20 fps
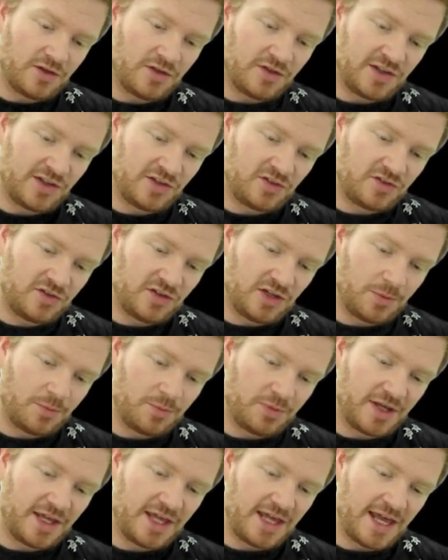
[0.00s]
this
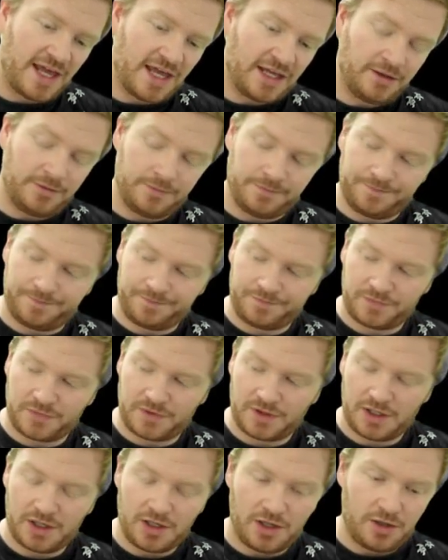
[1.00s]
number n
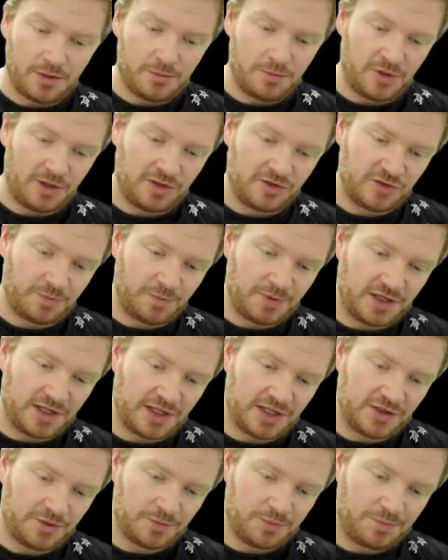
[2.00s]

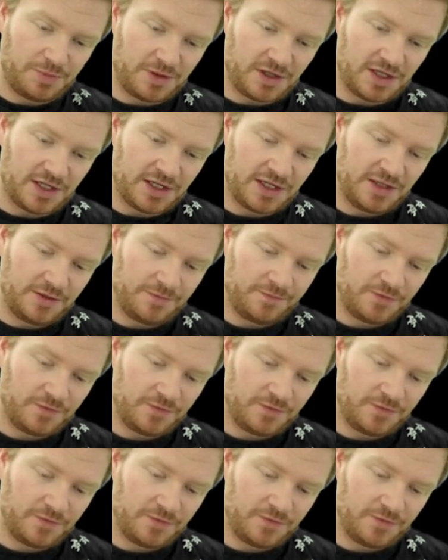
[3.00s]
multiplied by